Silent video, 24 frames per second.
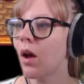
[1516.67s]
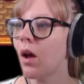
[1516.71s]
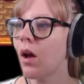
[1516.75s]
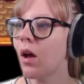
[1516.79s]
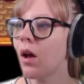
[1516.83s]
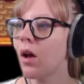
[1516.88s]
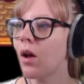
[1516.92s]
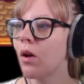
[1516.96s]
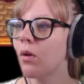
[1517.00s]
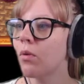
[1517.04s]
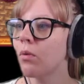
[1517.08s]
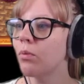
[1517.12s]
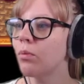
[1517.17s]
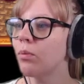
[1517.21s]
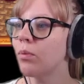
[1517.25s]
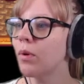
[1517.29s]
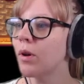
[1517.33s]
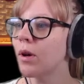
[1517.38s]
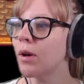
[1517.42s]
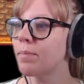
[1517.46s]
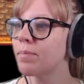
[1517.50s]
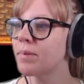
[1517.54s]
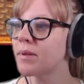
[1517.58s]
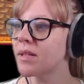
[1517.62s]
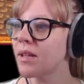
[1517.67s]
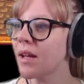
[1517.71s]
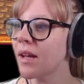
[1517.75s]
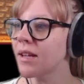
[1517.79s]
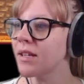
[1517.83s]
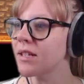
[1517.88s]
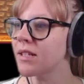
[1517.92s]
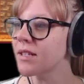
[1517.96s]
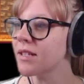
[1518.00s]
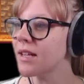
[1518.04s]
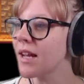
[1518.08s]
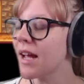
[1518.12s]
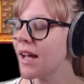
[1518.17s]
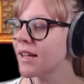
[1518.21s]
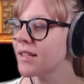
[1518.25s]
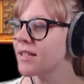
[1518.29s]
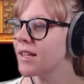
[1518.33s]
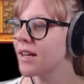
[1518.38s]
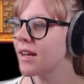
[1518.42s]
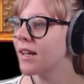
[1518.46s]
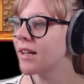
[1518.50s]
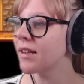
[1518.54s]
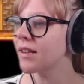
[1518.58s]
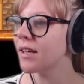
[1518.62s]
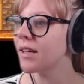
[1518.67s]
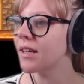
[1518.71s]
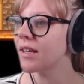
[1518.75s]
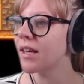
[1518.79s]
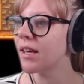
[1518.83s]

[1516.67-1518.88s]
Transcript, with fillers: Oh, whoops! I just accidentally